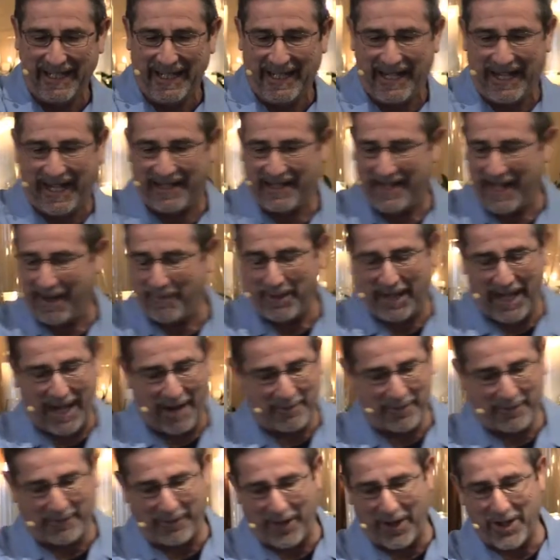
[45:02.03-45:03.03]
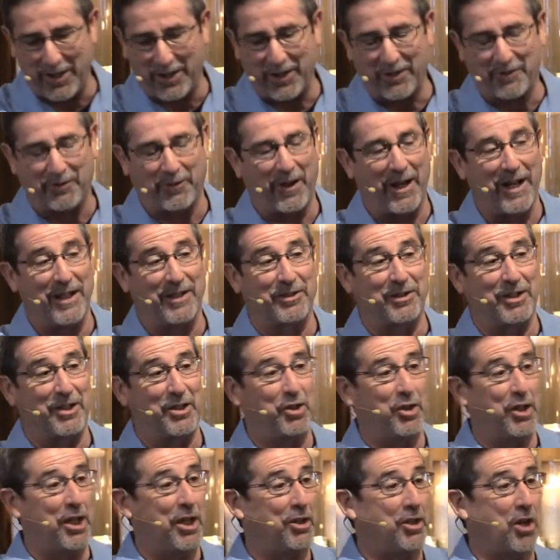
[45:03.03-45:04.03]
And Debbie and I were very good friends, and
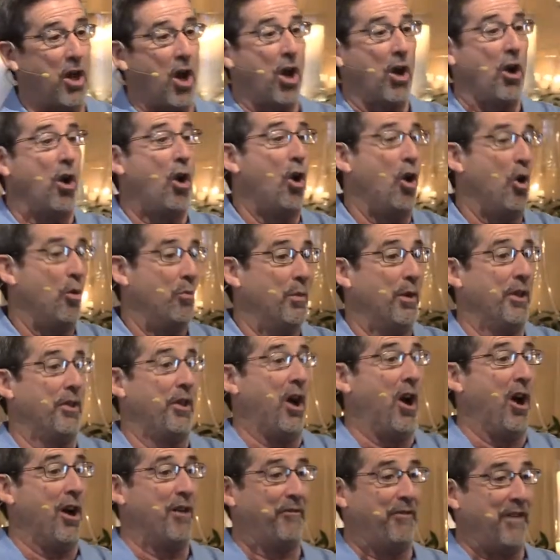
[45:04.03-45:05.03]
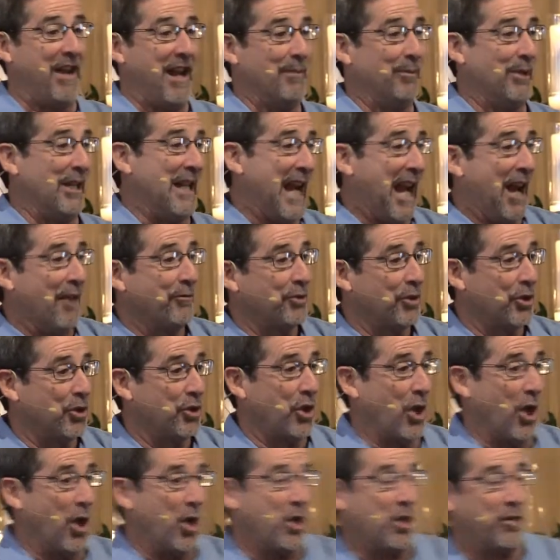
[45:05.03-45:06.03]
she had gone home with our family after
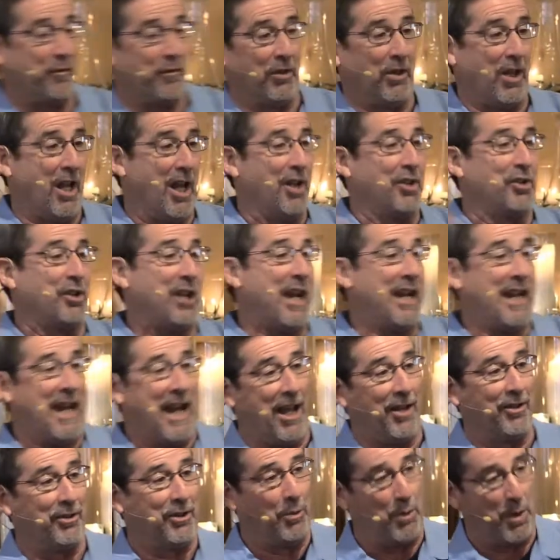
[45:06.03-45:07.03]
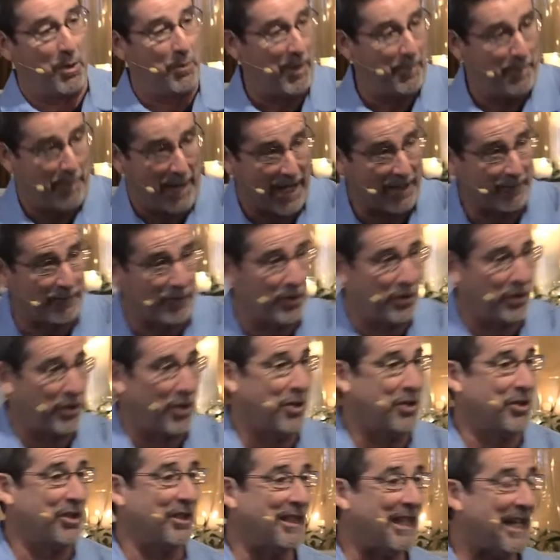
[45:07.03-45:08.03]
church for lunch, hang out till we went back for
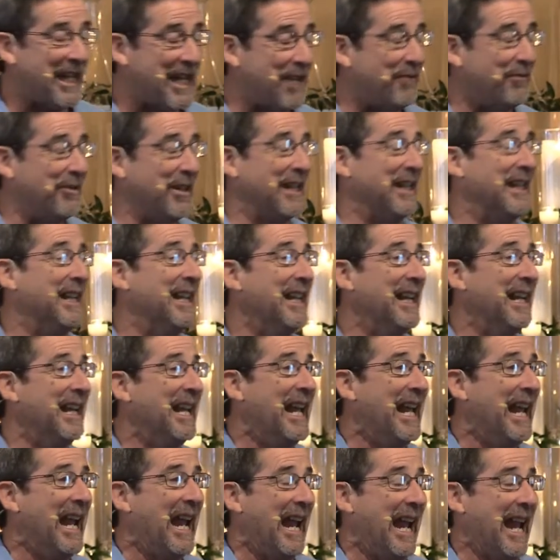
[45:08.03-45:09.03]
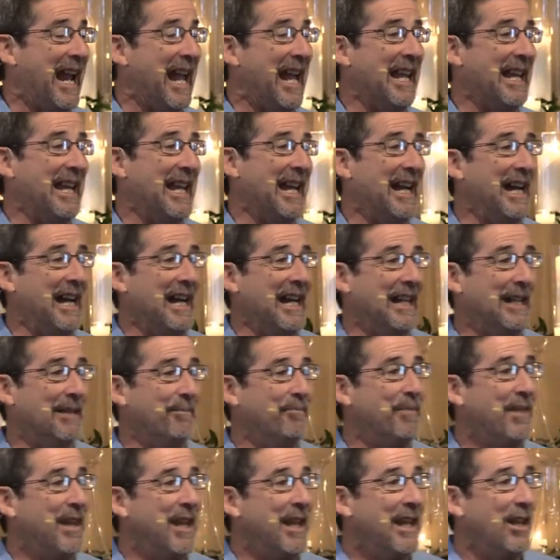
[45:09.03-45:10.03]
church in the evening. And
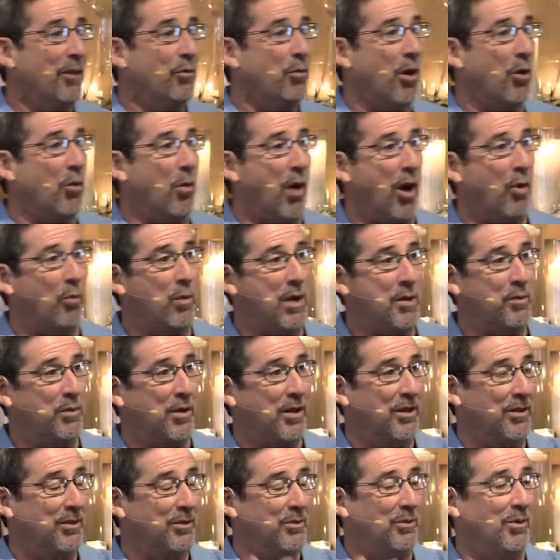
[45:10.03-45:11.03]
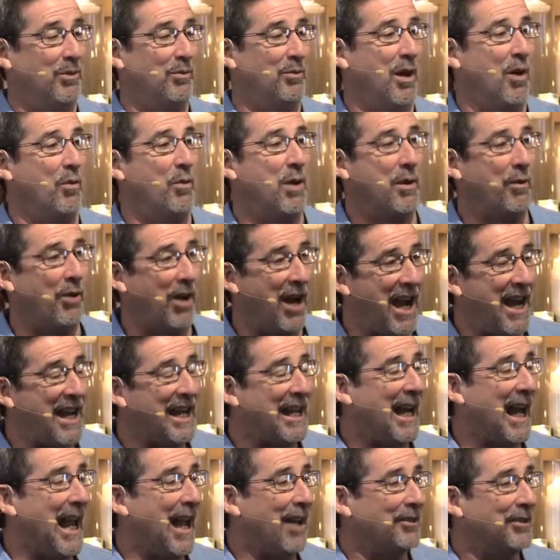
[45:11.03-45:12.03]
um, while, we were, while we were
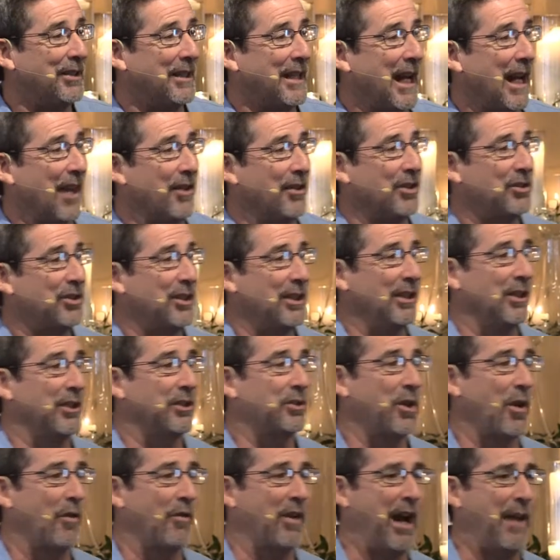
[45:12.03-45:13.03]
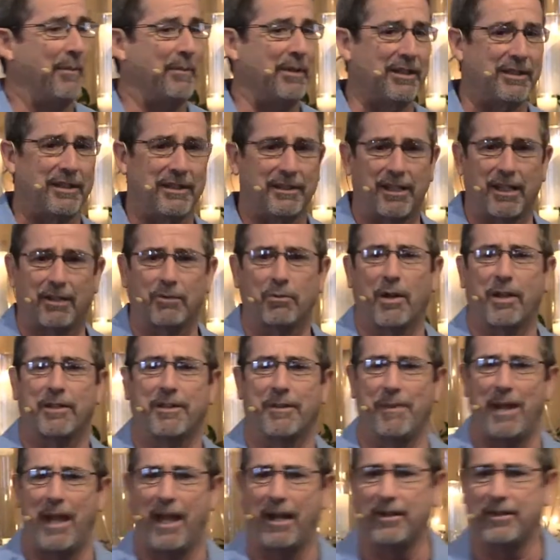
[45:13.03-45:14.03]
hanging out together, she looks over at me and she says, What's
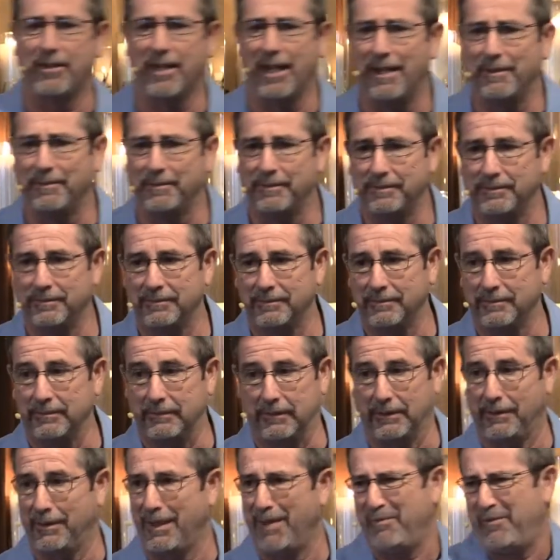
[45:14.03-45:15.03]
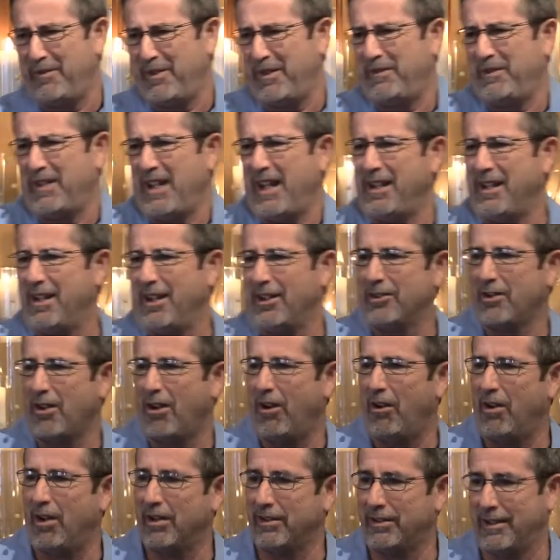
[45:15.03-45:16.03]
the matter, Tim? I'm 15 years
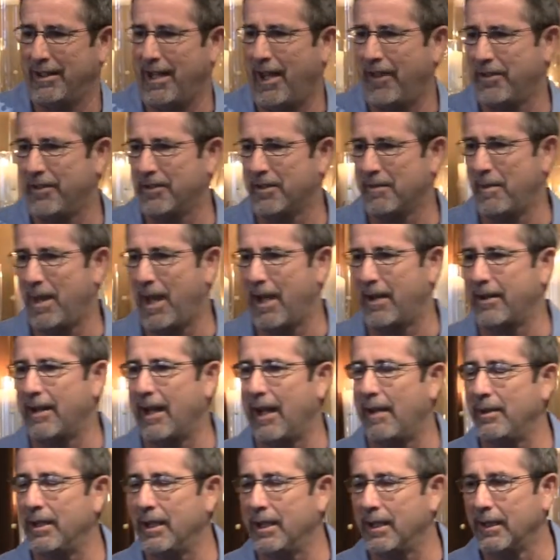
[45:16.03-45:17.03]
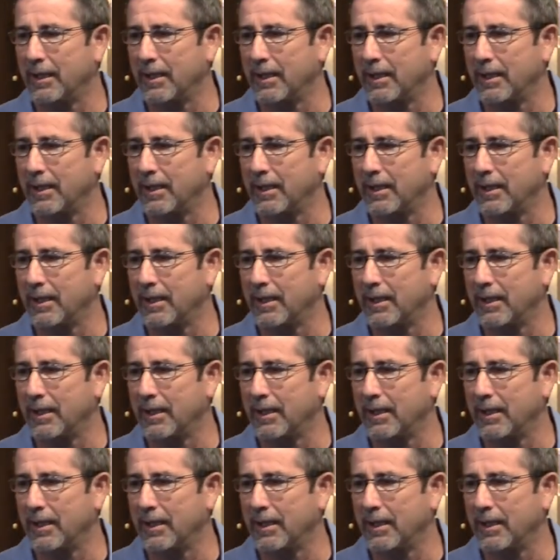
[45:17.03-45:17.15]
old. I said, Nothing's the matter, Debbie.